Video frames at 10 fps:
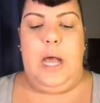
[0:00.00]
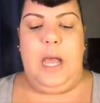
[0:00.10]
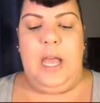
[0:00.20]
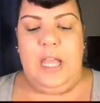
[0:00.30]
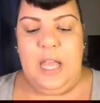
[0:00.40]

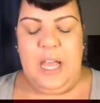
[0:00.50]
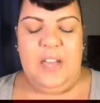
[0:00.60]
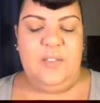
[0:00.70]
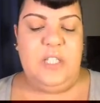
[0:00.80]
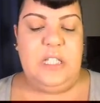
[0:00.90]
I
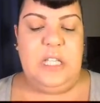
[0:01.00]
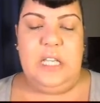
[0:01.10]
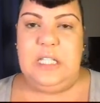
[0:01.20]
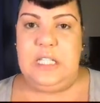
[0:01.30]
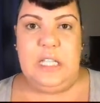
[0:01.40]
have to
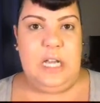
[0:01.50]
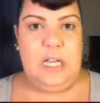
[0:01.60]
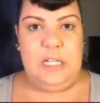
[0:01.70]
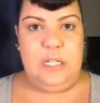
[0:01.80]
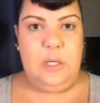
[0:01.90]
say it's
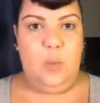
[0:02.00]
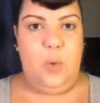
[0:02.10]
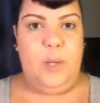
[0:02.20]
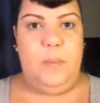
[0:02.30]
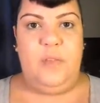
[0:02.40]
not
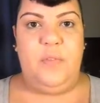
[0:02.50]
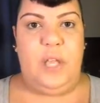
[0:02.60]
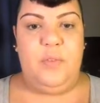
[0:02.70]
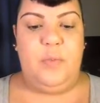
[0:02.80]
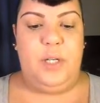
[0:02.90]
one of my
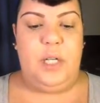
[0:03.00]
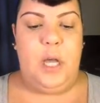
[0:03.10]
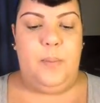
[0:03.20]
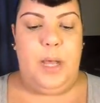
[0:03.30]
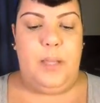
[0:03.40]
favorite
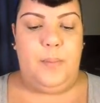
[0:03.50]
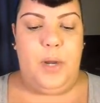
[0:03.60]
eye